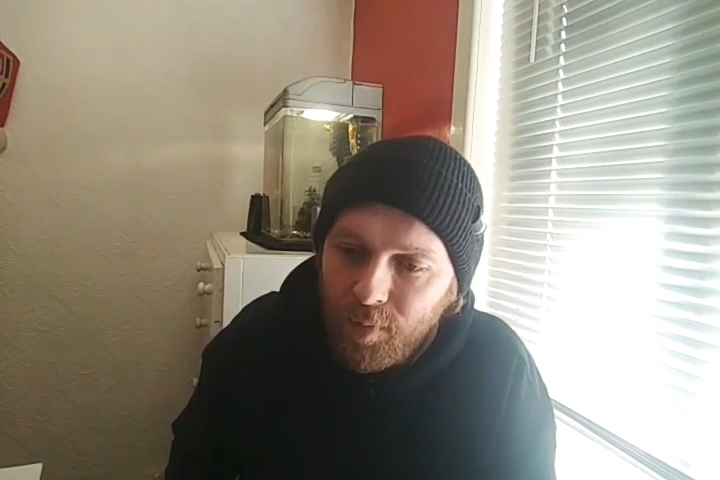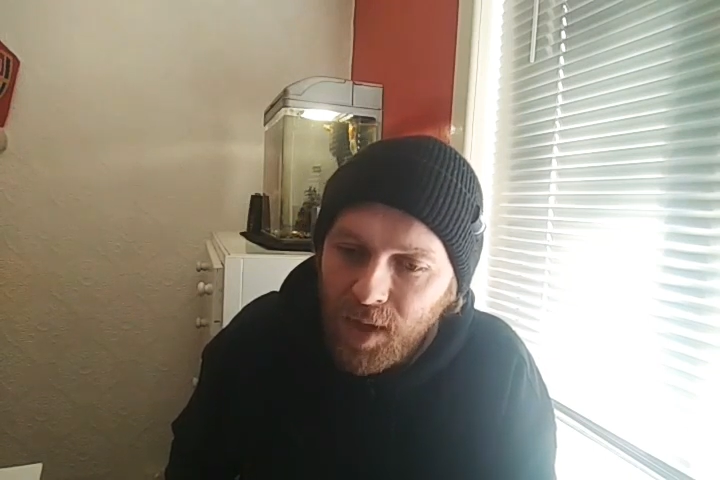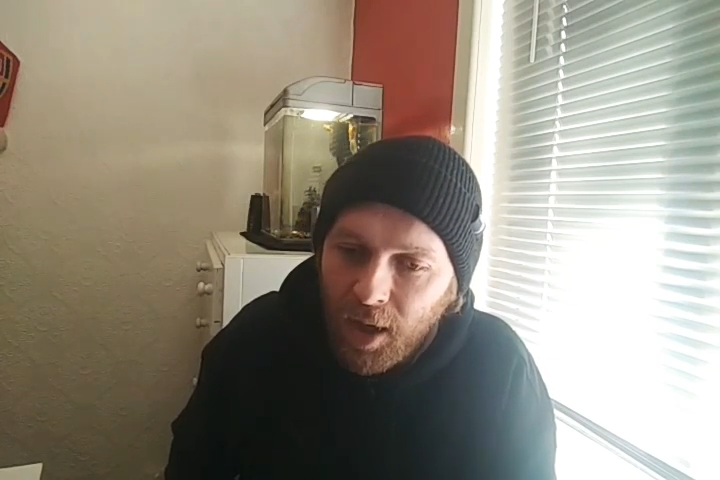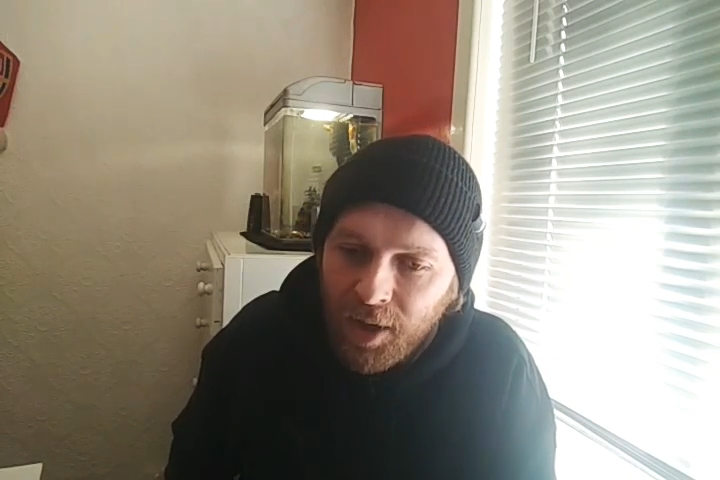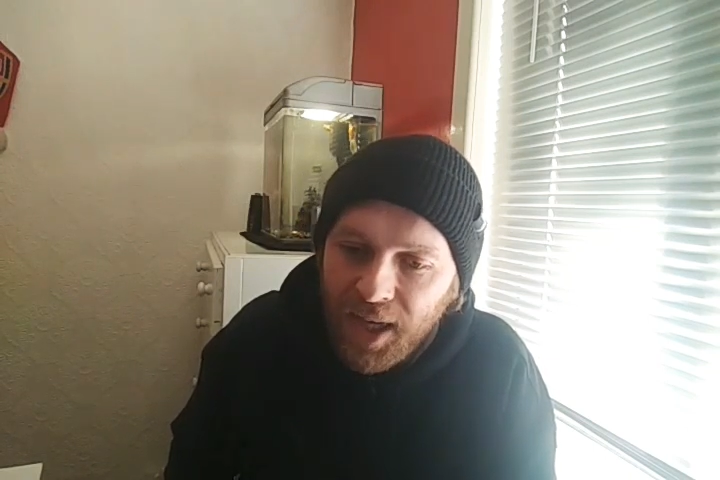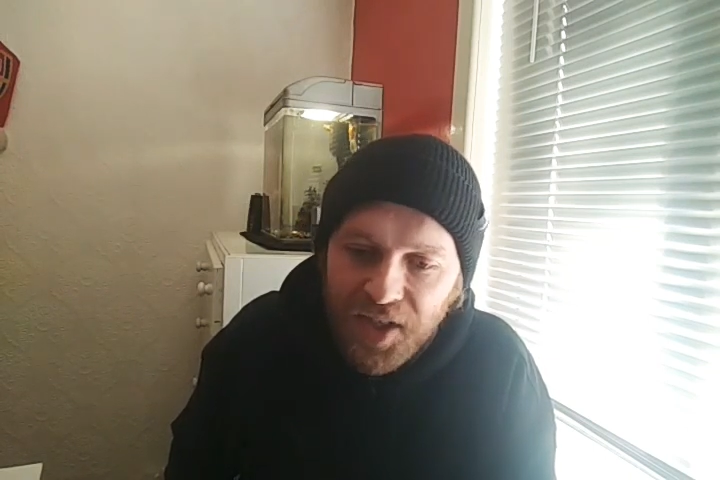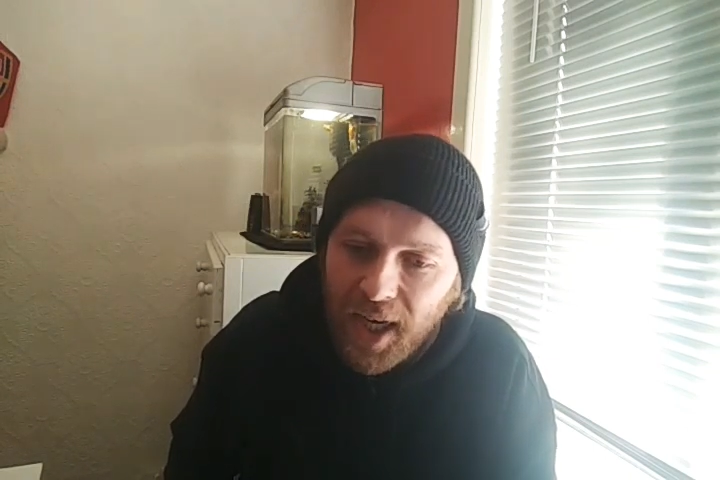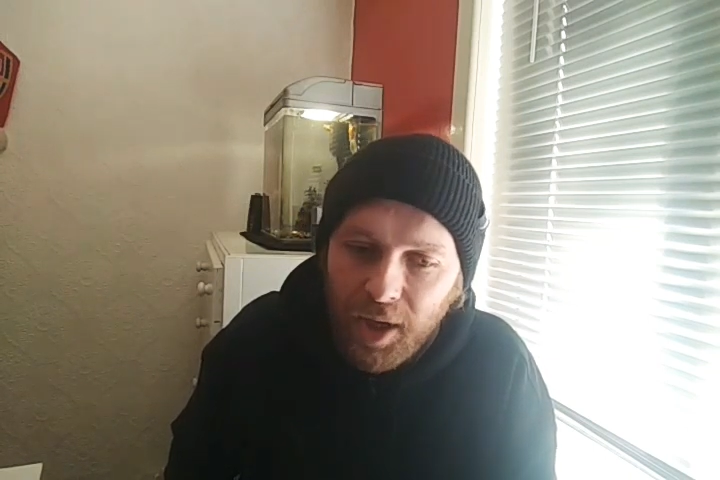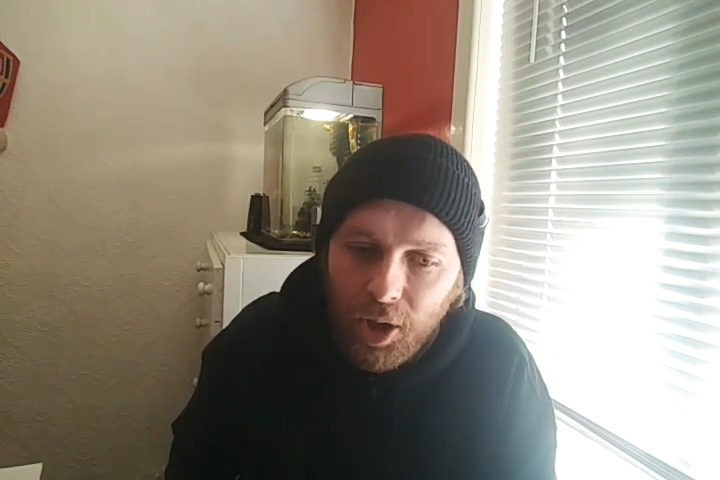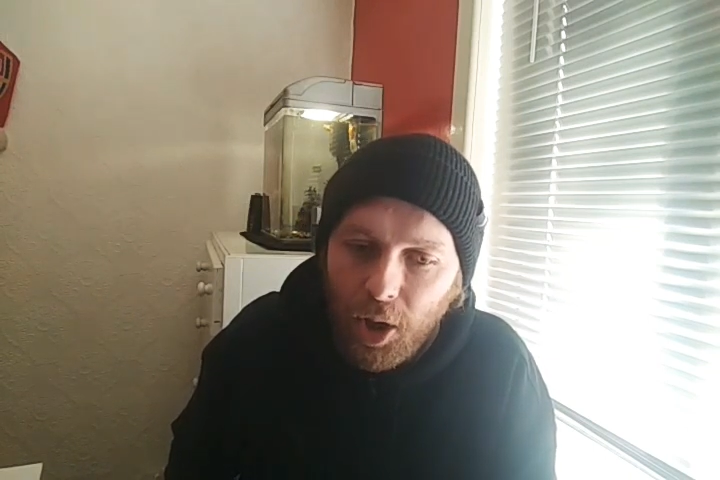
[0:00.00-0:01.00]
that
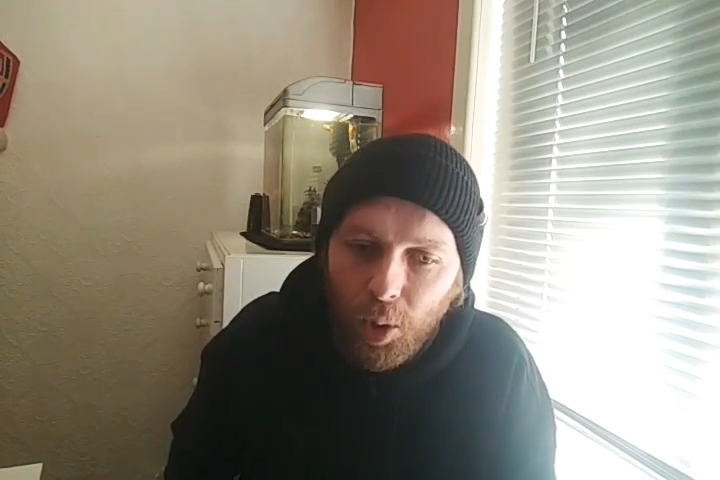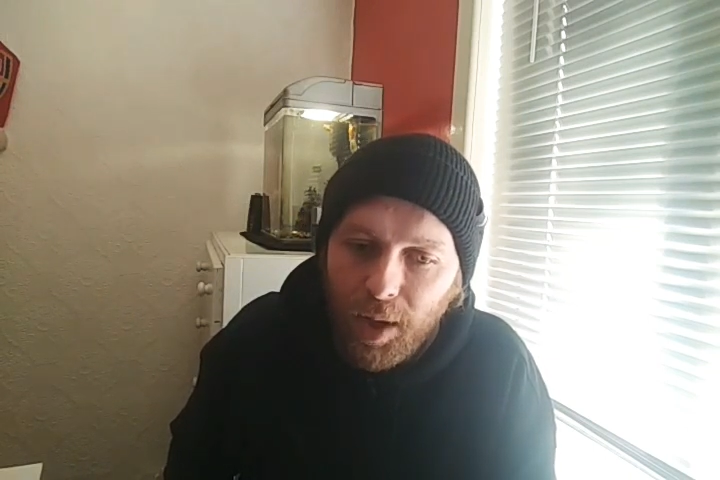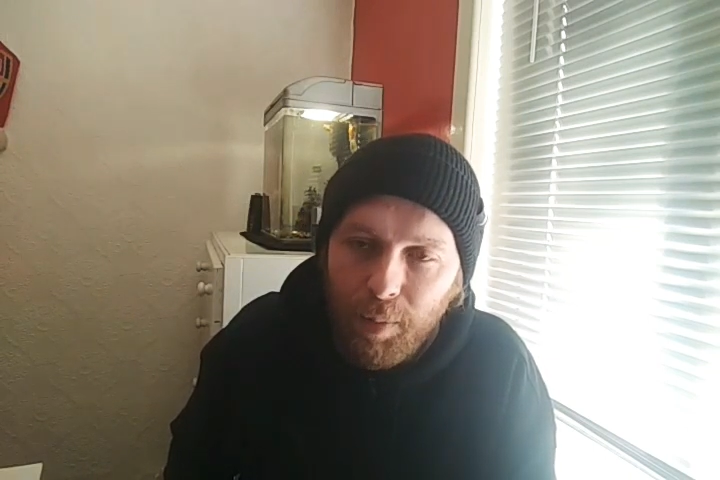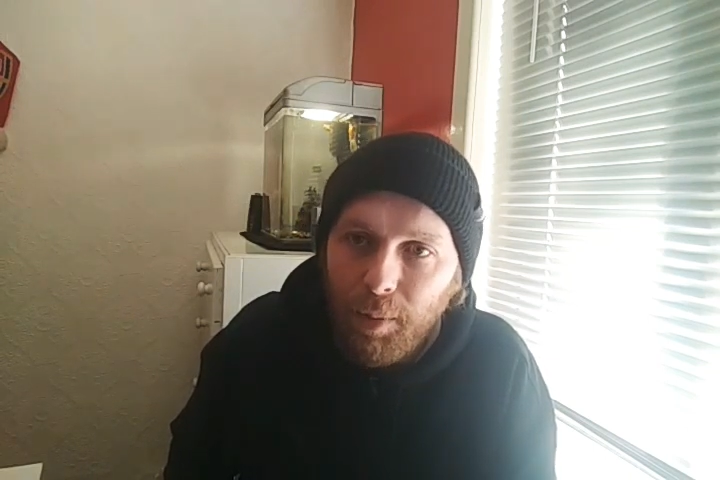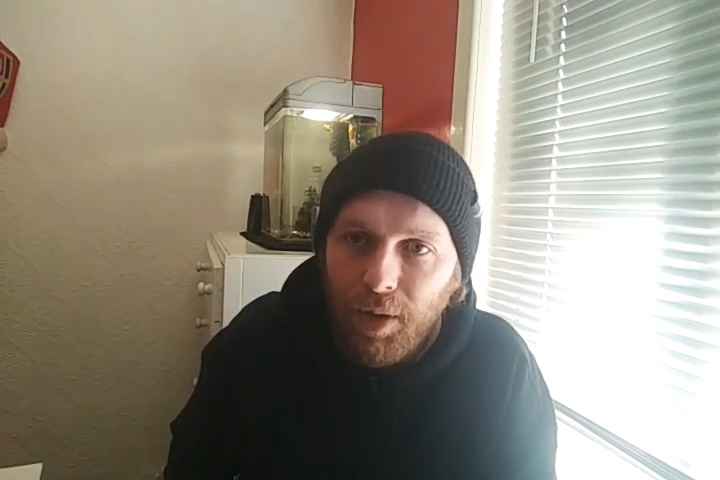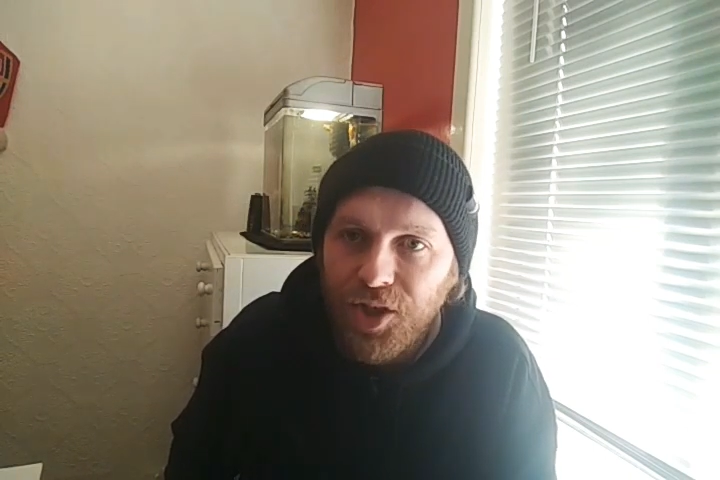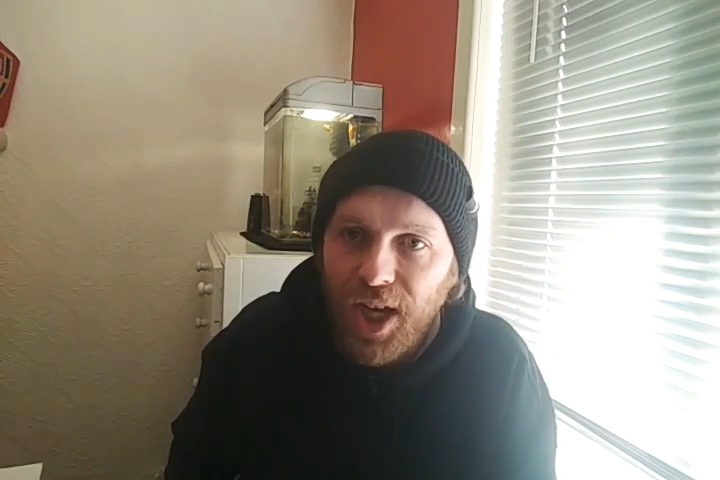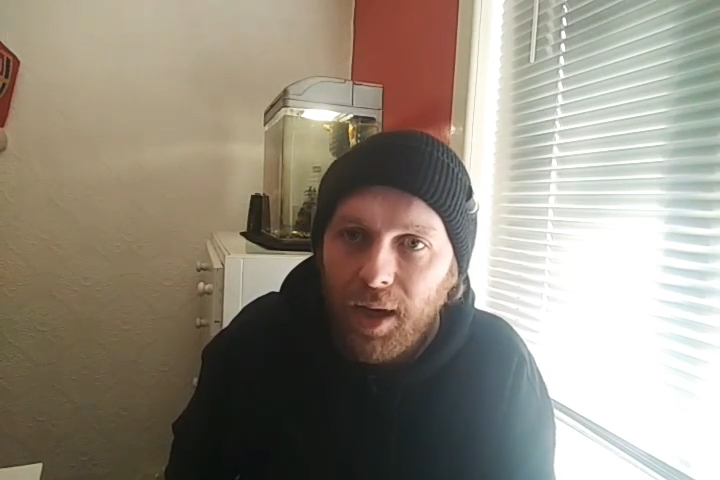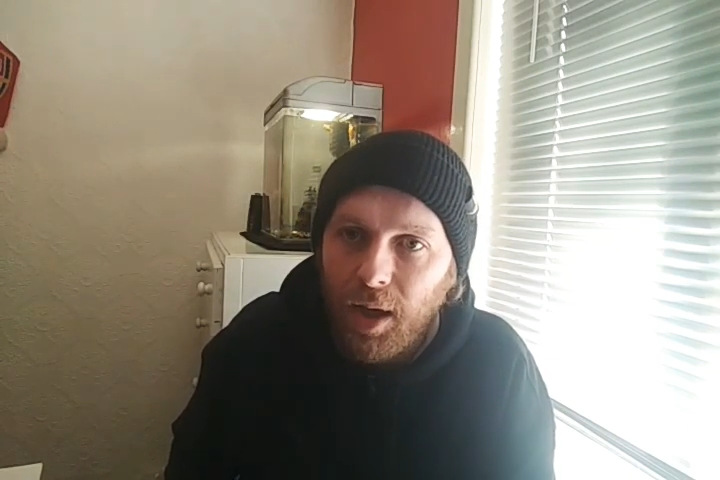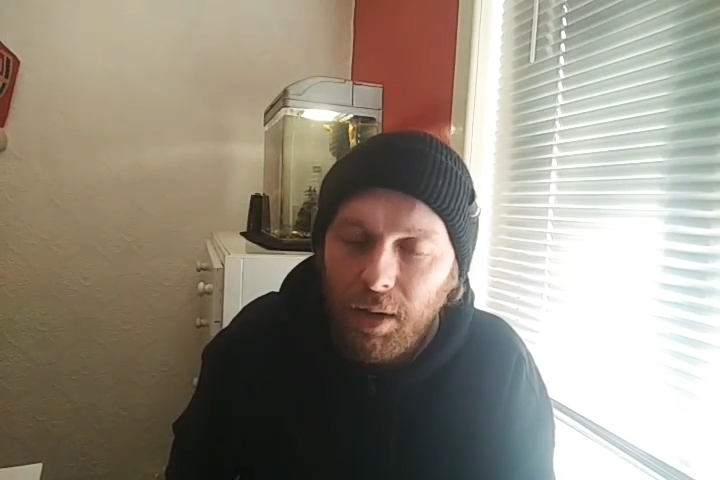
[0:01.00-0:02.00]
second goal, him and
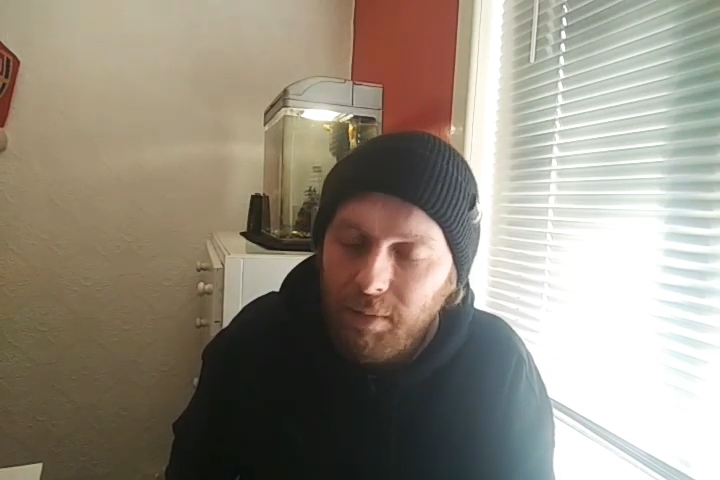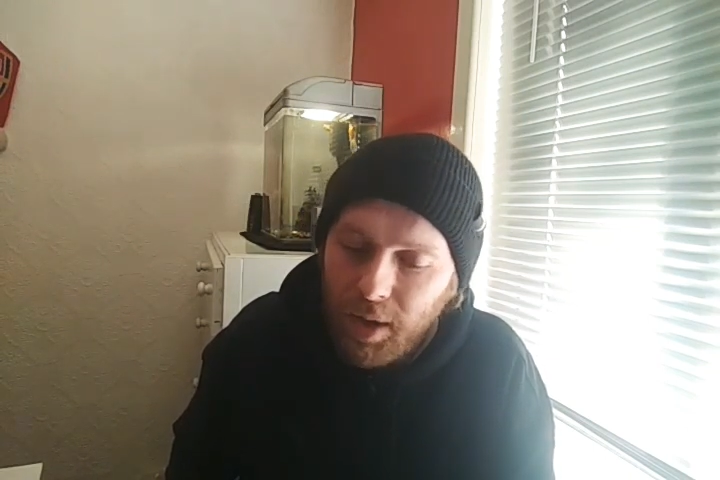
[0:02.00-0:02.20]
xhaka,